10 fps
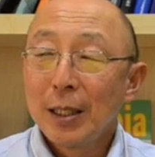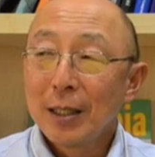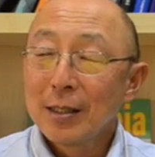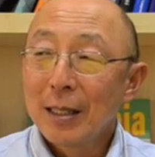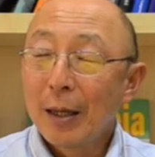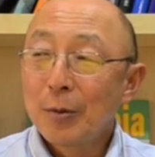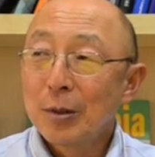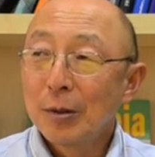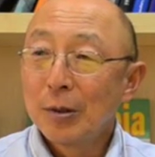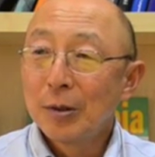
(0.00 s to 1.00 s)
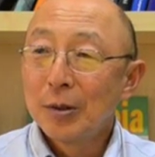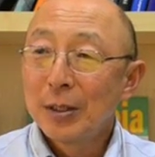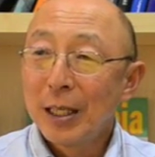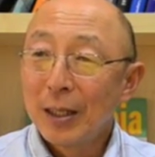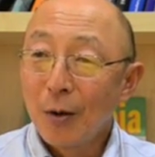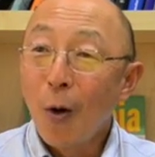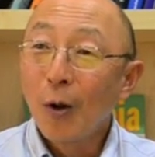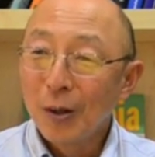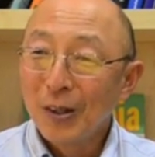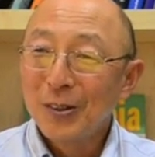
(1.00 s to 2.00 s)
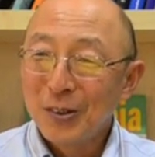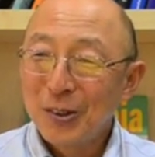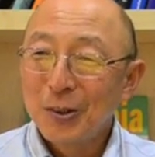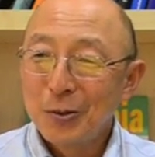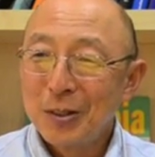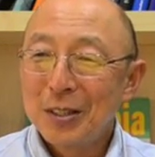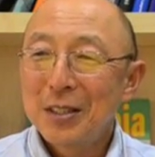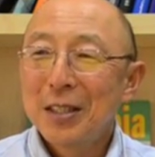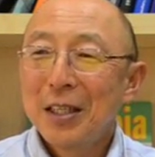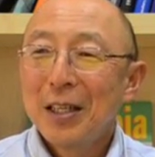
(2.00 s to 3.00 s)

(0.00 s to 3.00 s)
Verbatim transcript: English language learners and all other students.